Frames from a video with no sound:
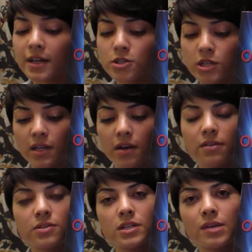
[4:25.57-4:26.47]
A
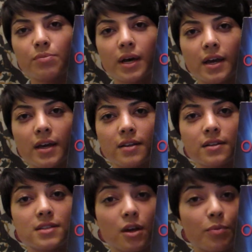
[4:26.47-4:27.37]
Genealogy by
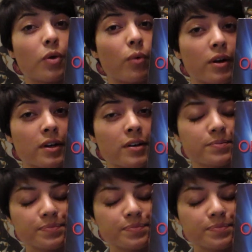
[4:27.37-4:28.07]
Ladelle McWhorter.